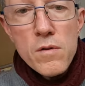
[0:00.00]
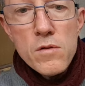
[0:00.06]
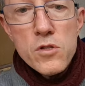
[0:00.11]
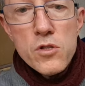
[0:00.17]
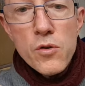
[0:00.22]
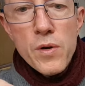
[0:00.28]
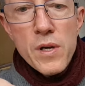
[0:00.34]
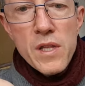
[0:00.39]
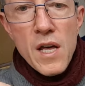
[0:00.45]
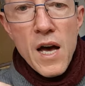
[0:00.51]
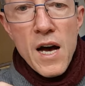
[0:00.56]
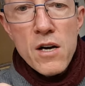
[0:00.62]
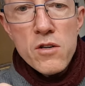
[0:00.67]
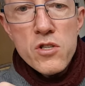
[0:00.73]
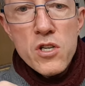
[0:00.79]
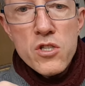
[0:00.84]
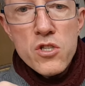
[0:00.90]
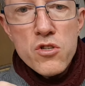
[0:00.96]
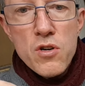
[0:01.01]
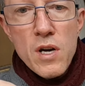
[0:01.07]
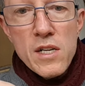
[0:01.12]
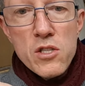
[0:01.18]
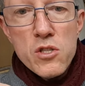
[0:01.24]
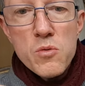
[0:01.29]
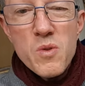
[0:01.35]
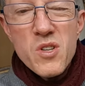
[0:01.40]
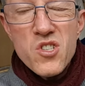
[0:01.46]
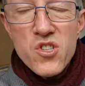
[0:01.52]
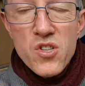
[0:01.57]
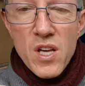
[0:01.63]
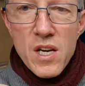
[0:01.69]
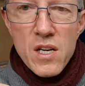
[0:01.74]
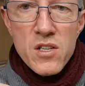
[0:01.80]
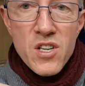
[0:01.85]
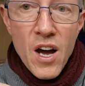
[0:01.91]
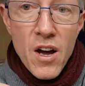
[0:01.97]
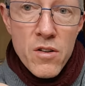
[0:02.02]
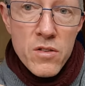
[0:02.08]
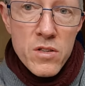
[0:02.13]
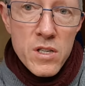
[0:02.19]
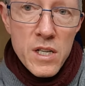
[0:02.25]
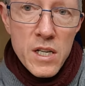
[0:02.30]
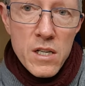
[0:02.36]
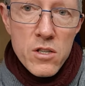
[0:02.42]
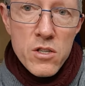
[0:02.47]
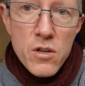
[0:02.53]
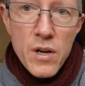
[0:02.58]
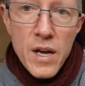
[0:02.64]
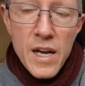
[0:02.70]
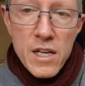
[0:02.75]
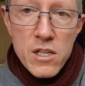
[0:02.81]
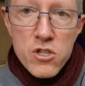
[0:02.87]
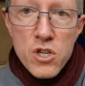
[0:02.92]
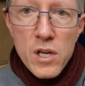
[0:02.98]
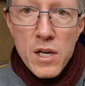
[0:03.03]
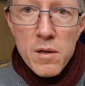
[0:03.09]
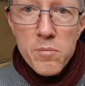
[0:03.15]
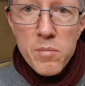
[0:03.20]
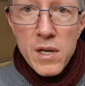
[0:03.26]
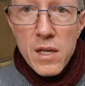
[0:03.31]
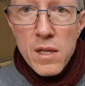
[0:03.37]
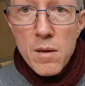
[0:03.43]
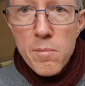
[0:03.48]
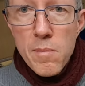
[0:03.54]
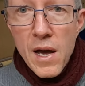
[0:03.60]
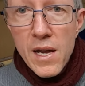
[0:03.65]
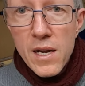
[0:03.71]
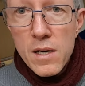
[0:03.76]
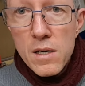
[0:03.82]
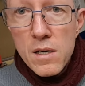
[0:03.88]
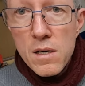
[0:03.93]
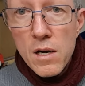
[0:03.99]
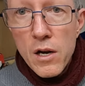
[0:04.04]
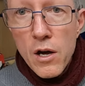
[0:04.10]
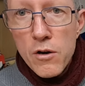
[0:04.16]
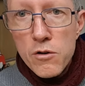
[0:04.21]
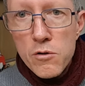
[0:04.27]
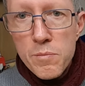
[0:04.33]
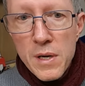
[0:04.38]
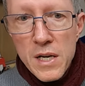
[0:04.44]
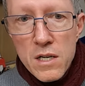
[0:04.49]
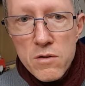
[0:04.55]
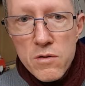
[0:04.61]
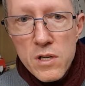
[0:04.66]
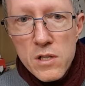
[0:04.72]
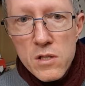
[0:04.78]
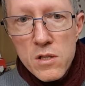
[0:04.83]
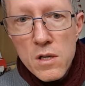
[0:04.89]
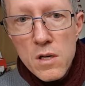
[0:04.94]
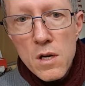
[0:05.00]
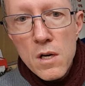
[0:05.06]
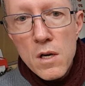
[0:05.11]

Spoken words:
doing the outer struts, which then don't need to actually be the main load bearers